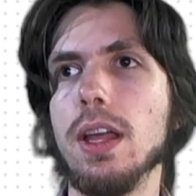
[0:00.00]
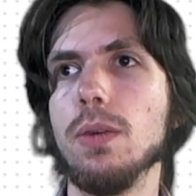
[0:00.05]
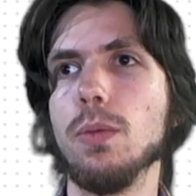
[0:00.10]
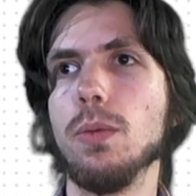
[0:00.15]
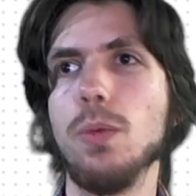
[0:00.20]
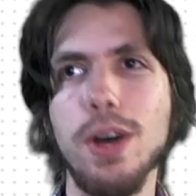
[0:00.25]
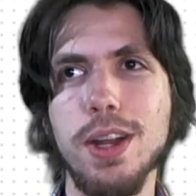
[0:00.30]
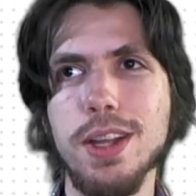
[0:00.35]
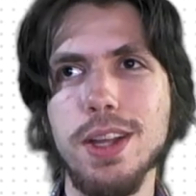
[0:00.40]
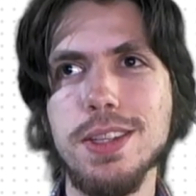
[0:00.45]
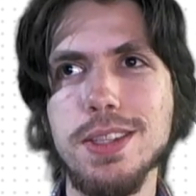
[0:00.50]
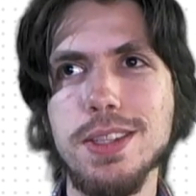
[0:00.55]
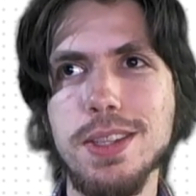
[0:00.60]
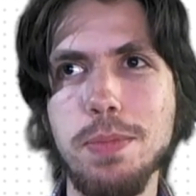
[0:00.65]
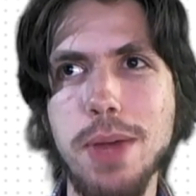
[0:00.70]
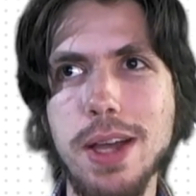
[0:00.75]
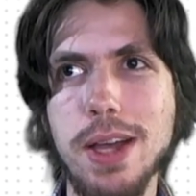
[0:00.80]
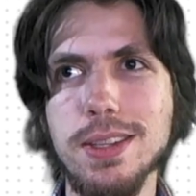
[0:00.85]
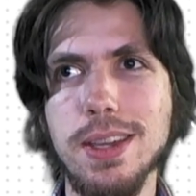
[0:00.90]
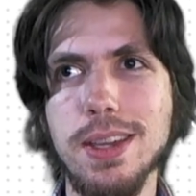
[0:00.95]
what is the
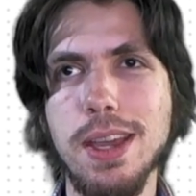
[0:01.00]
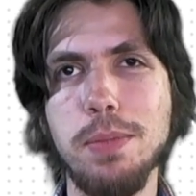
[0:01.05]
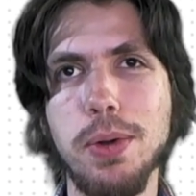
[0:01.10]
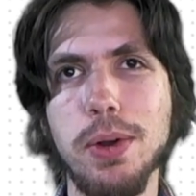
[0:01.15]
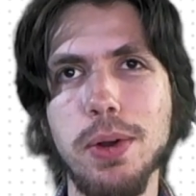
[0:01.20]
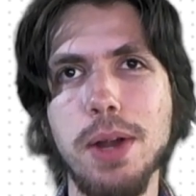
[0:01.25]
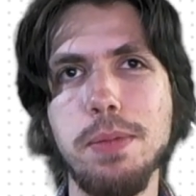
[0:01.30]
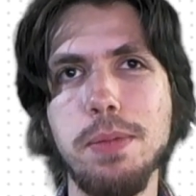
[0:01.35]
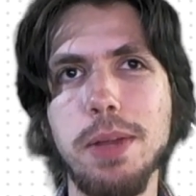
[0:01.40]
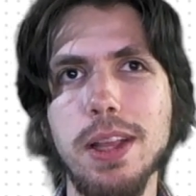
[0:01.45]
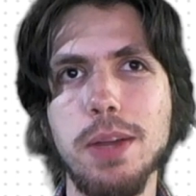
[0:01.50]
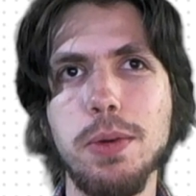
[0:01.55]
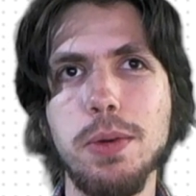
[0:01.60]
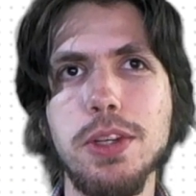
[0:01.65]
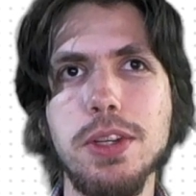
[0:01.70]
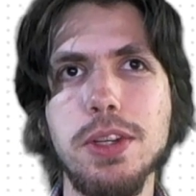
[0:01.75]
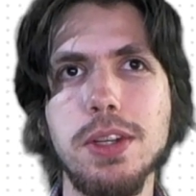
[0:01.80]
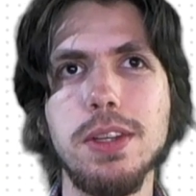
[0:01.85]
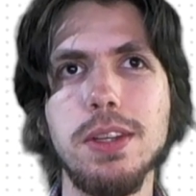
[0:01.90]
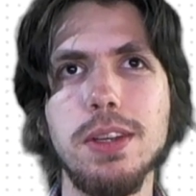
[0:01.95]
best game programming
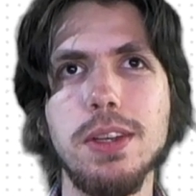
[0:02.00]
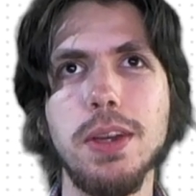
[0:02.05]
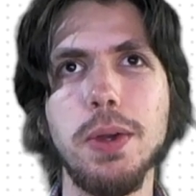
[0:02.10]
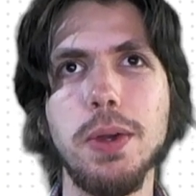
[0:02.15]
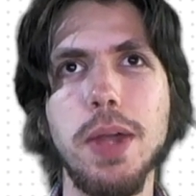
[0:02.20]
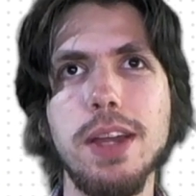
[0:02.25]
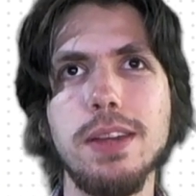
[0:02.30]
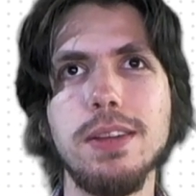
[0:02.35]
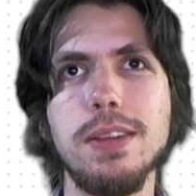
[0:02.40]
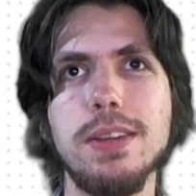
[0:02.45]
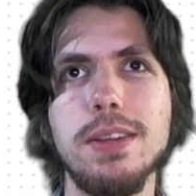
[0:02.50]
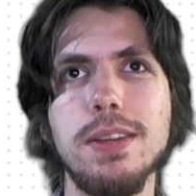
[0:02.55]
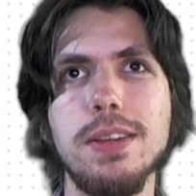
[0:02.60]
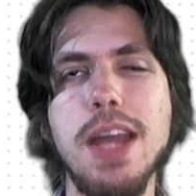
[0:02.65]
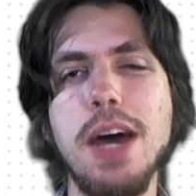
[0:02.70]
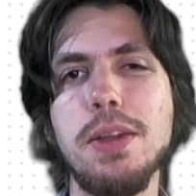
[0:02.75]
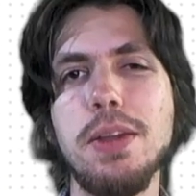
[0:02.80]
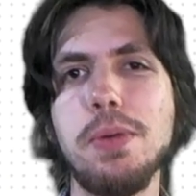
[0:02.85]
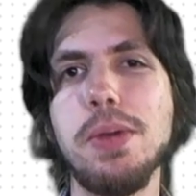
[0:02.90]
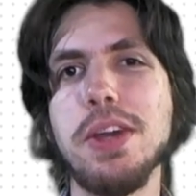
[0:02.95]
language. Okay,
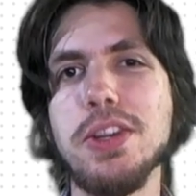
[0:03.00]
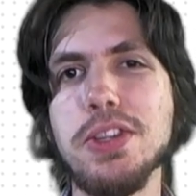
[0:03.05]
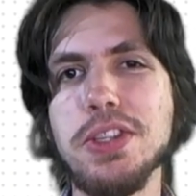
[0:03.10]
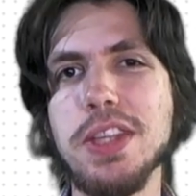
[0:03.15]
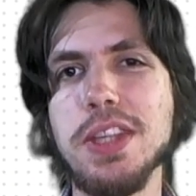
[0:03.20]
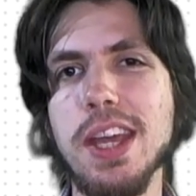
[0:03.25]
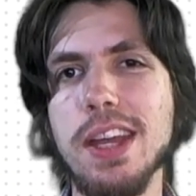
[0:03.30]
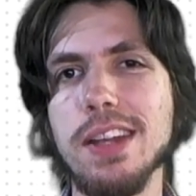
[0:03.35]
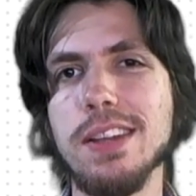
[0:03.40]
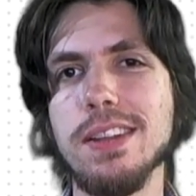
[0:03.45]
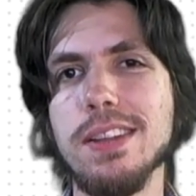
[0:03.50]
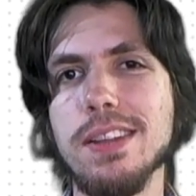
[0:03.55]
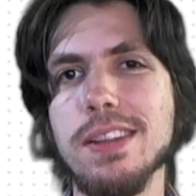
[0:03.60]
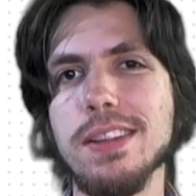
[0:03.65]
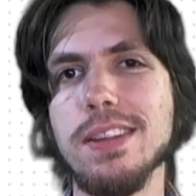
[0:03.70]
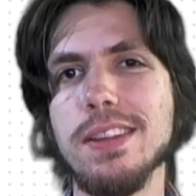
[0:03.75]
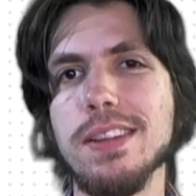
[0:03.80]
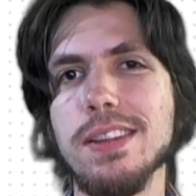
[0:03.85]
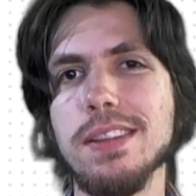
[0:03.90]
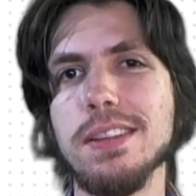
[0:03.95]
now that we understand
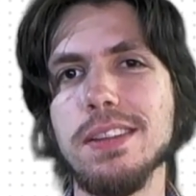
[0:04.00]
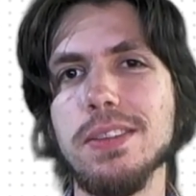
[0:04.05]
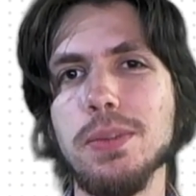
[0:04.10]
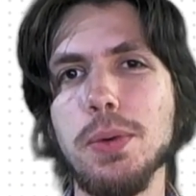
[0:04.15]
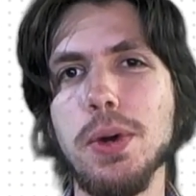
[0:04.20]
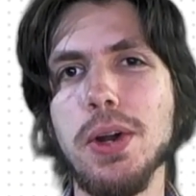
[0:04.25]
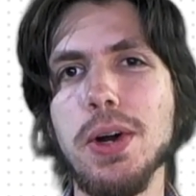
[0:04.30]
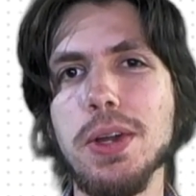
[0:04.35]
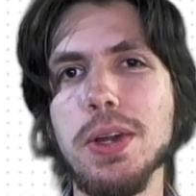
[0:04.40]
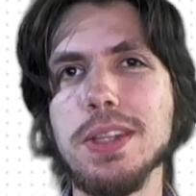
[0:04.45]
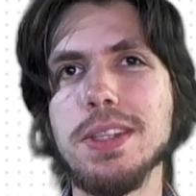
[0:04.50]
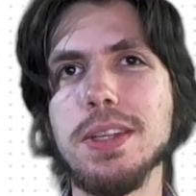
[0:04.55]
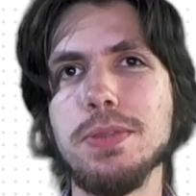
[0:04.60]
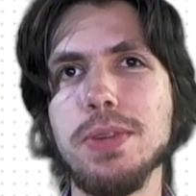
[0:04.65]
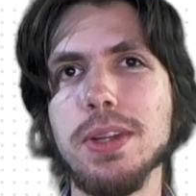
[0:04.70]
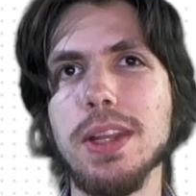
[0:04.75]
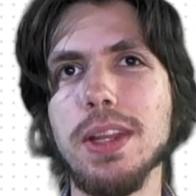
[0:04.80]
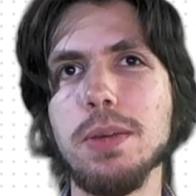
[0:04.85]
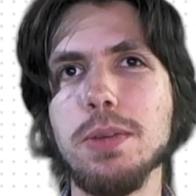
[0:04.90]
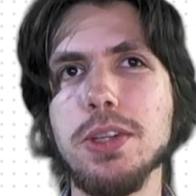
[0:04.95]
what all these
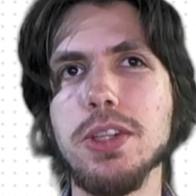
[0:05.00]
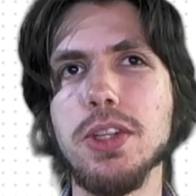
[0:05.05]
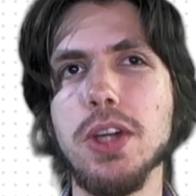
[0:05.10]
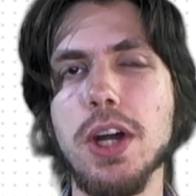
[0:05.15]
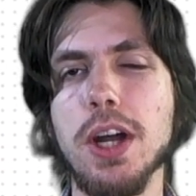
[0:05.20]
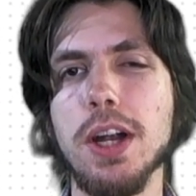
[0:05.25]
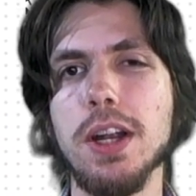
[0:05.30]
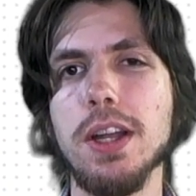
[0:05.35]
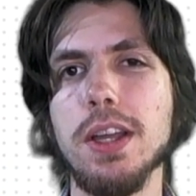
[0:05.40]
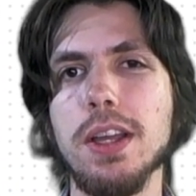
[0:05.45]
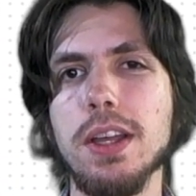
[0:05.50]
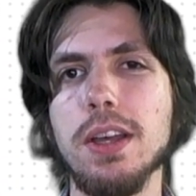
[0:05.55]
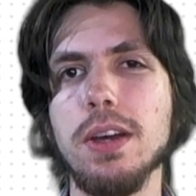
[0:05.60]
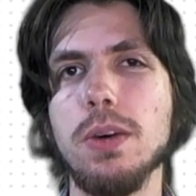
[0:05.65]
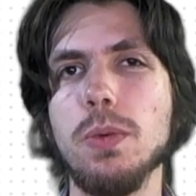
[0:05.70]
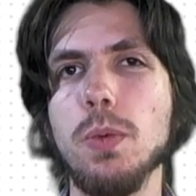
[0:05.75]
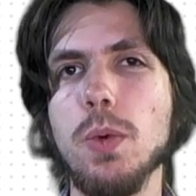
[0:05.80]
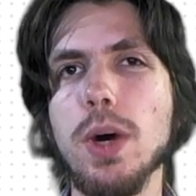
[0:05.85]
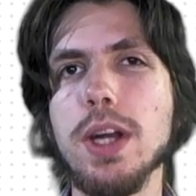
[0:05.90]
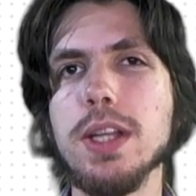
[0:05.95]
different languages are,
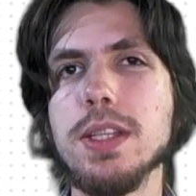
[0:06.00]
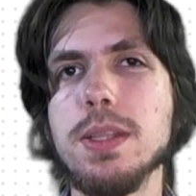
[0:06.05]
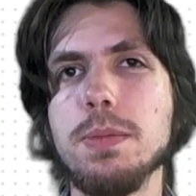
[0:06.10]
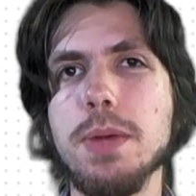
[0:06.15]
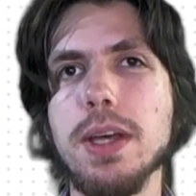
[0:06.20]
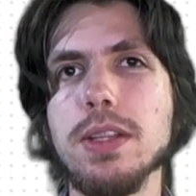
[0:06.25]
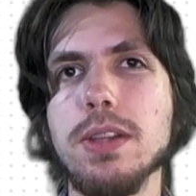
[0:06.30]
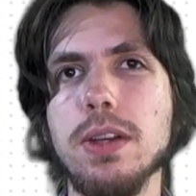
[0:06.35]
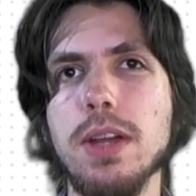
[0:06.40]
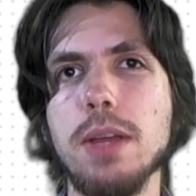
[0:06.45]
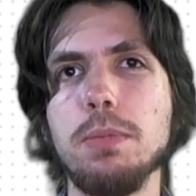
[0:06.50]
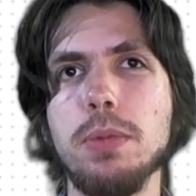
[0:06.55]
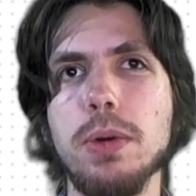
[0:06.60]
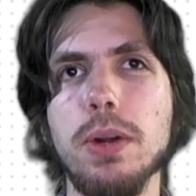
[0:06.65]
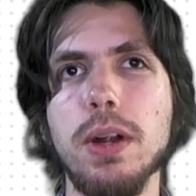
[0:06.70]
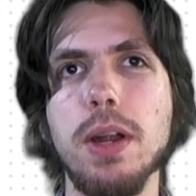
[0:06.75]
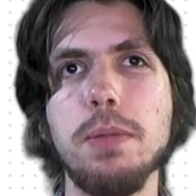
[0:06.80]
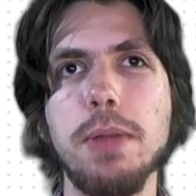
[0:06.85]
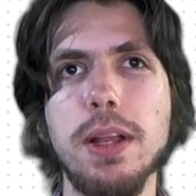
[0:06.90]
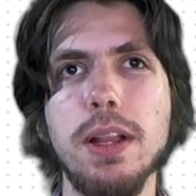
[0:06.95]
what is the best game
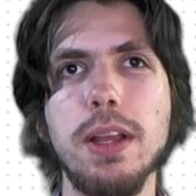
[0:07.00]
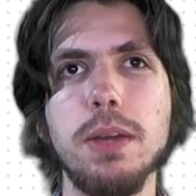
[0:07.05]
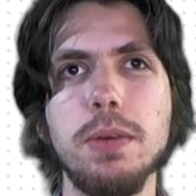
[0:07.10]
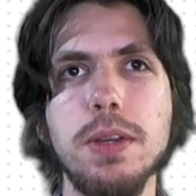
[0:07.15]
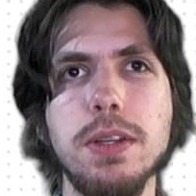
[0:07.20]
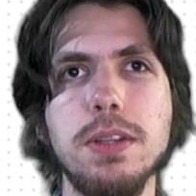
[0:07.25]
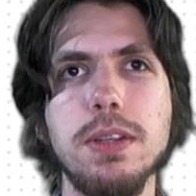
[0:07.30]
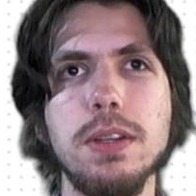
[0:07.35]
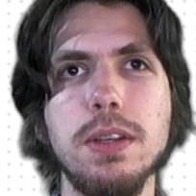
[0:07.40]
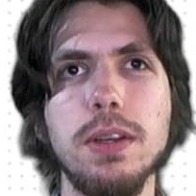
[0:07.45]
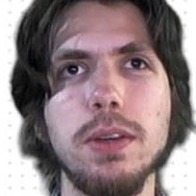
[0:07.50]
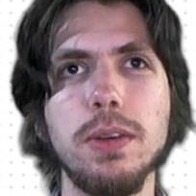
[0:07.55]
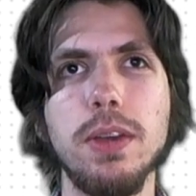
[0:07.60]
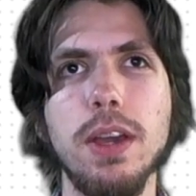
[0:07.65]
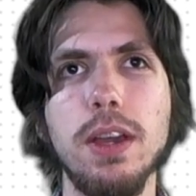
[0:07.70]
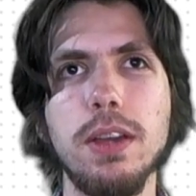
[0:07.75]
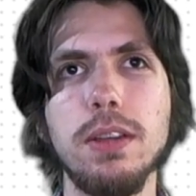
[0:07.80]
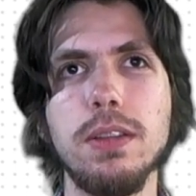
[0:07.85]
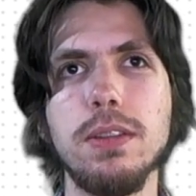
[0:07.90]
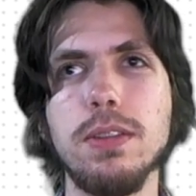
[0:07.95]
programming language?
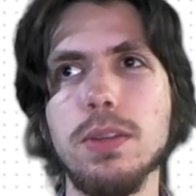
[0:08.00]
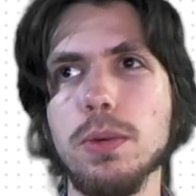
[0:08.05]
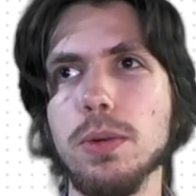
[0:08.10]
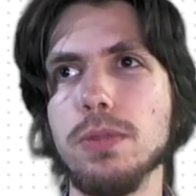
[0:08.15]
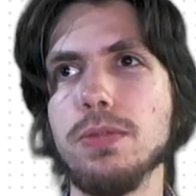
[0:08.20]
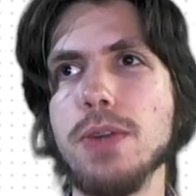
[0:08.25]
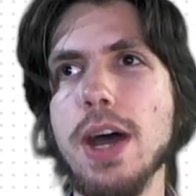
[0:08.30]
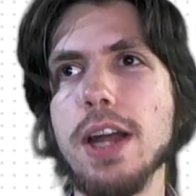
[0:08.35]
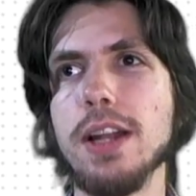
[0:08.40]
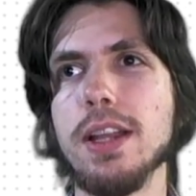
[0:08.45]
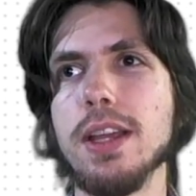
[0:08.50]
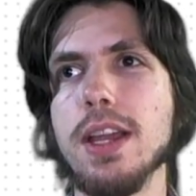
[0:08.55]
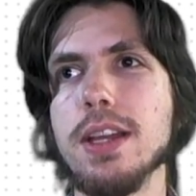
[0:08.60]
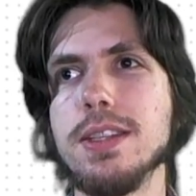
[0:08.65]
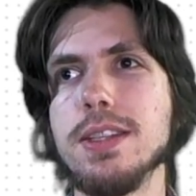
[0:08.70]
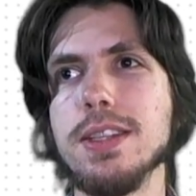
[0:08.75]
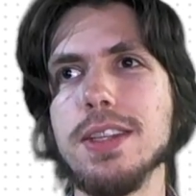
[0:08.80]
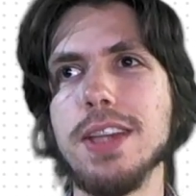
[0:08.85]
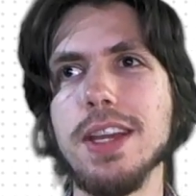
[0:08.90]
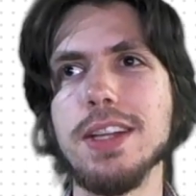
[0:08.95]
Okay, so we're finally
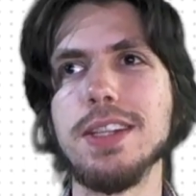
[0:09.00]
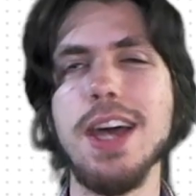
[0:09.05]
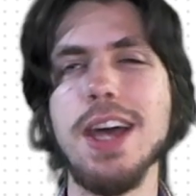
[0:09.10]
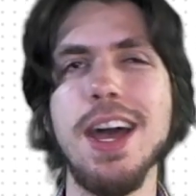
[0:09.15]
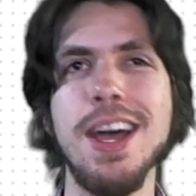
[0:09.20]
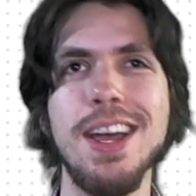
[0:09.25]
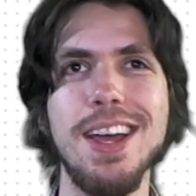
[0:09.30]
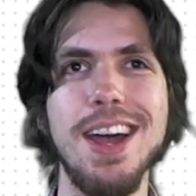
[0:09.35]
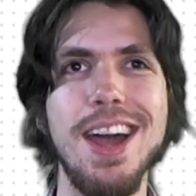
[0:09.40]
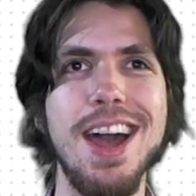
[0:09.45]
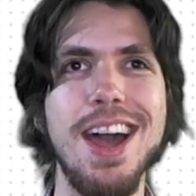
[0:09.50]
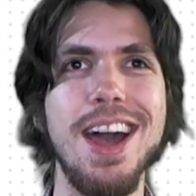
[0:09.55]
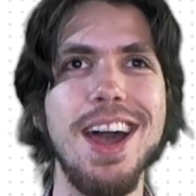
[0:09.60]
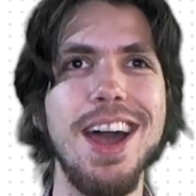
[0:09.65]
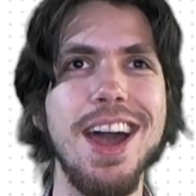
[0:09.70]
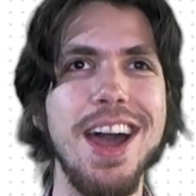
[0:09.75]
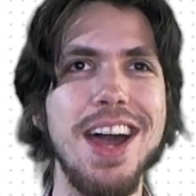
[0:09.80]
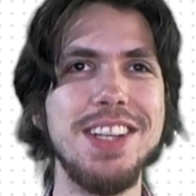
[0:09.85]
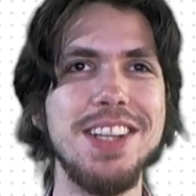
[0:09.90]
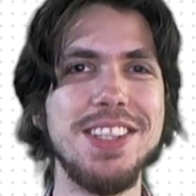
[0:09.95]
get to
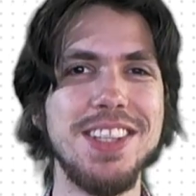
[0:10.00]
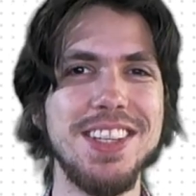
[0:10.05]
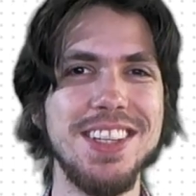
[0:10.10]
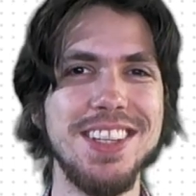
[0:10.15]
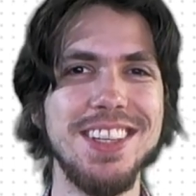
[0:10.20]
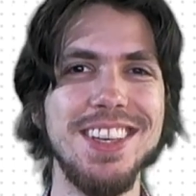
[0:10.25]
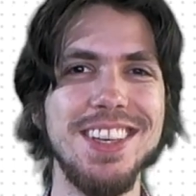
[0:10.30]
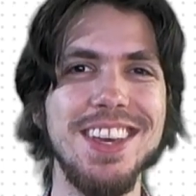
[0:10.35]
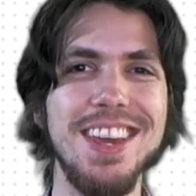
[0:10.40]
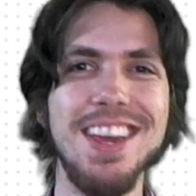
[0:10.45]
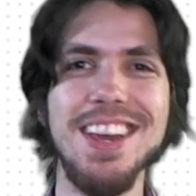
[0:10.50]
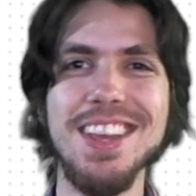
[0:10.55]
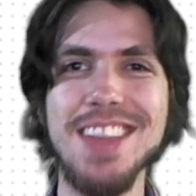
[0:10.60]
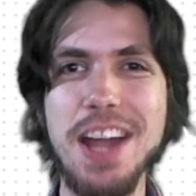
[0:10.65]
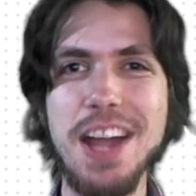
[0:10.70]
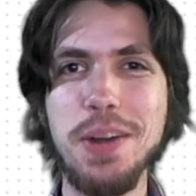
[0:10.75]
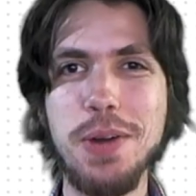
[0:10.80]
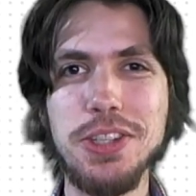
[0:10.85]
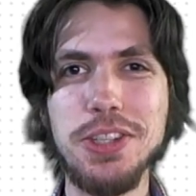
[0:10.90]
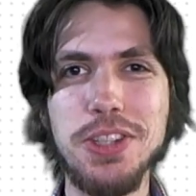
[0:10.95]
ask
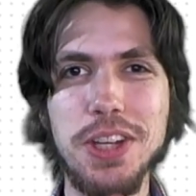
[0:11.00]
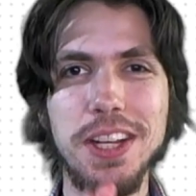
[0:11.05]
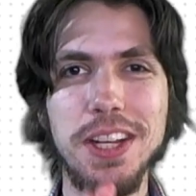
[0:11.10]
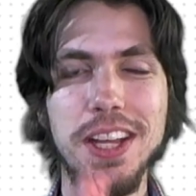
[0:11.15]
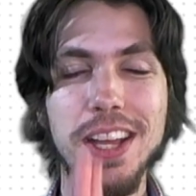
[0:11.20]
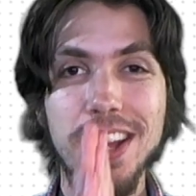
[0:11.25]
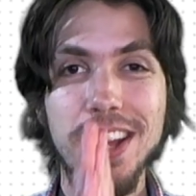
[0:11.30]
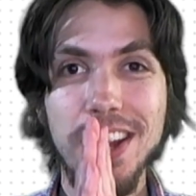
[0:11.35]
that question.